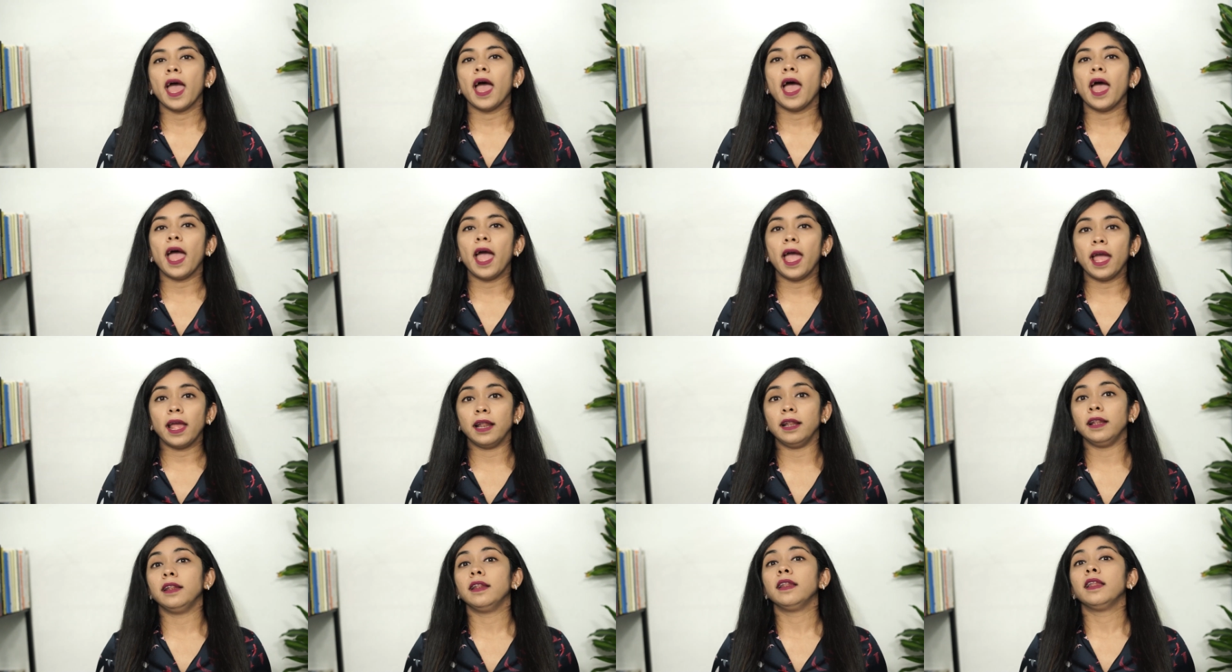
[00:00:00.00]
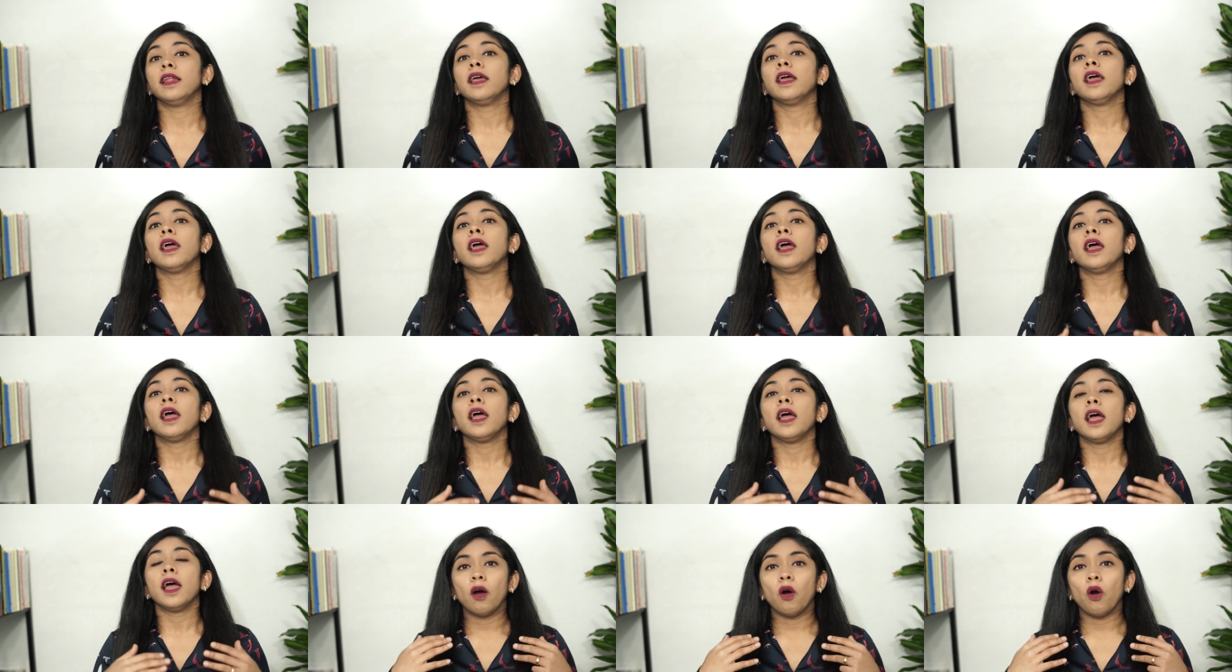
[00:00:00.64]
and
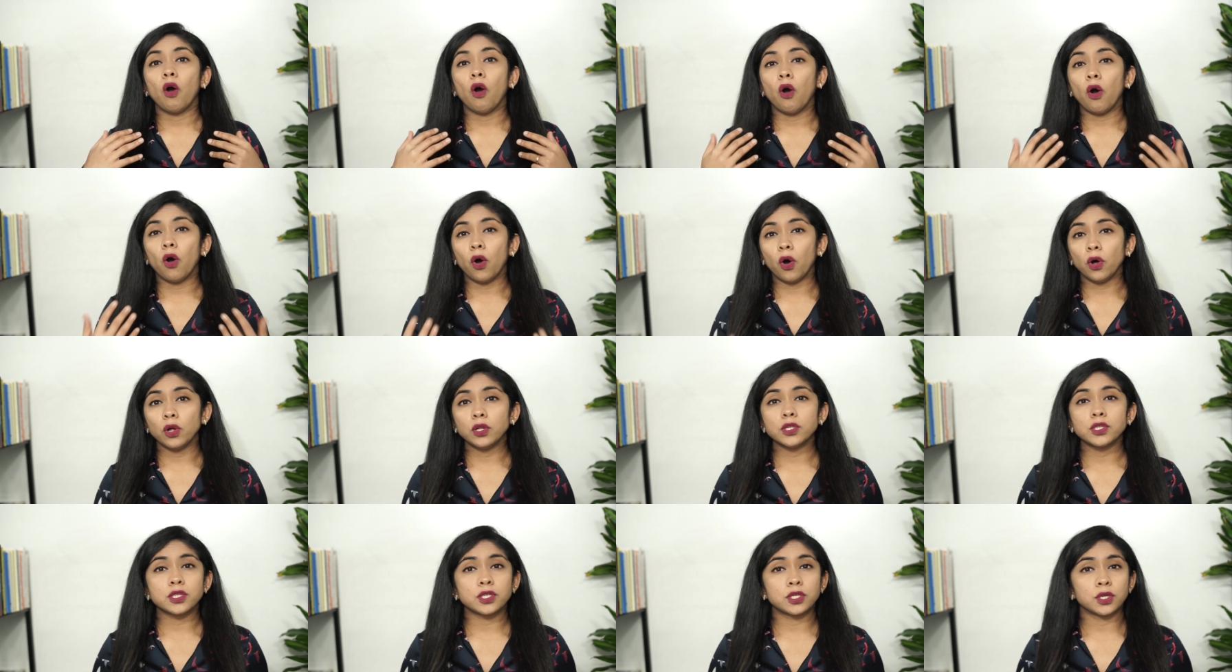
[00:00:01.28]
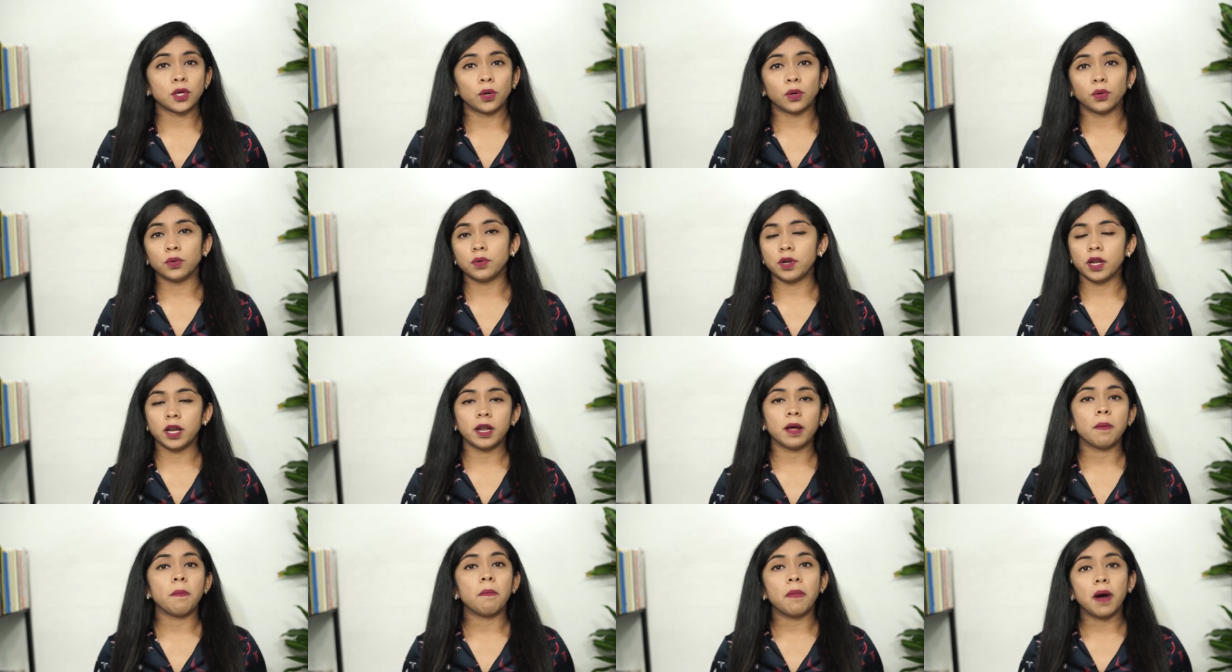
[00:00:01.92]
also
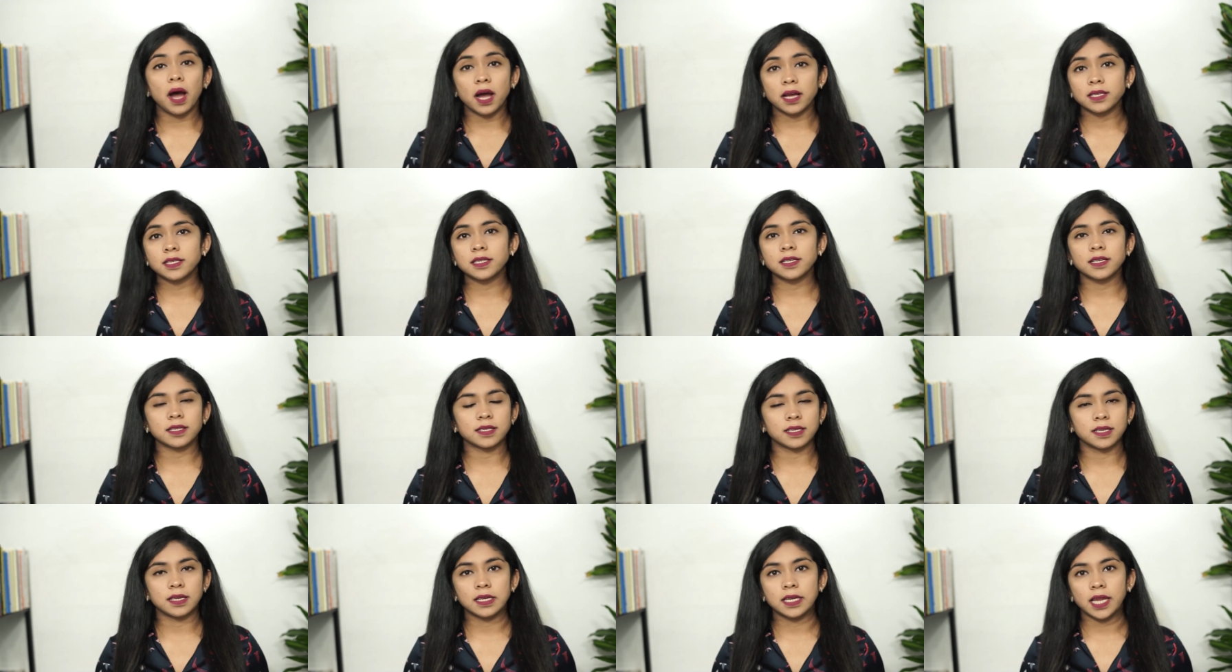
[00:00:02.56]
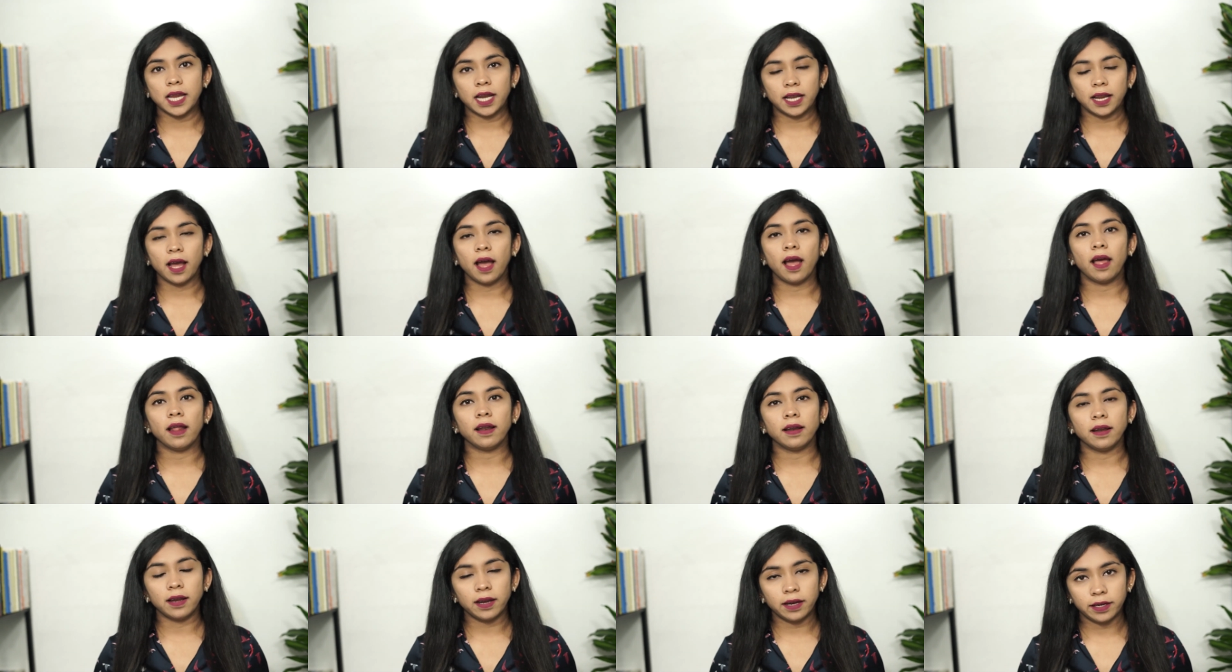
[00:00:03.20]
did a master's in data
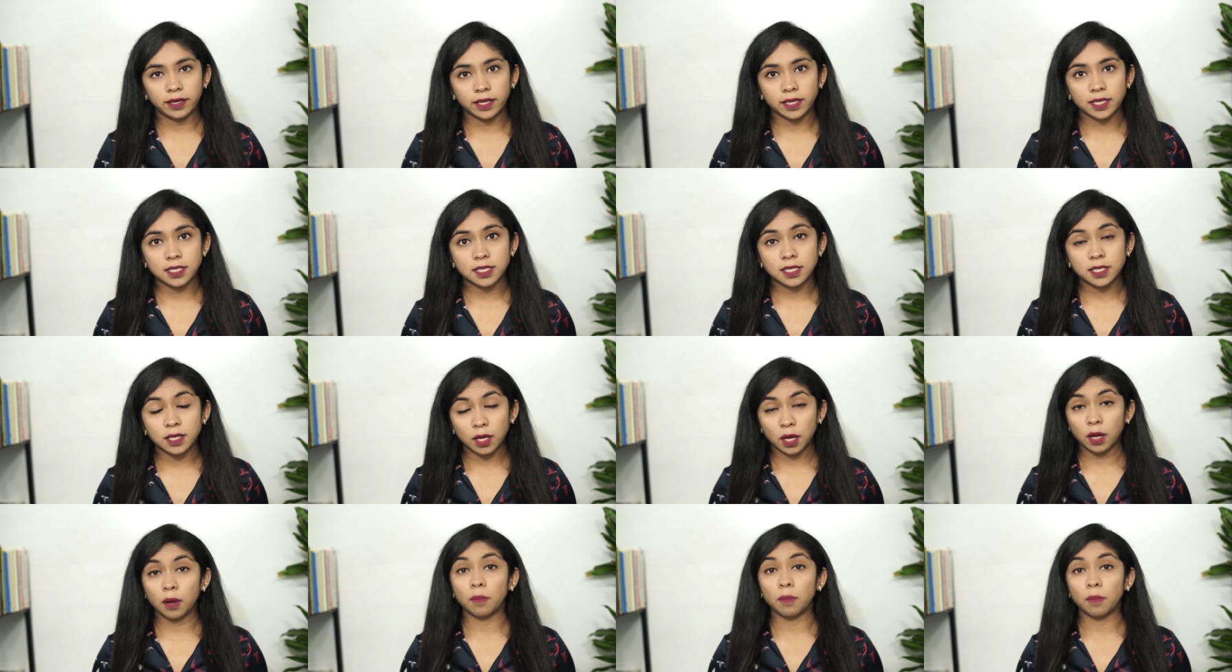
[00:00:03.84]
analytics.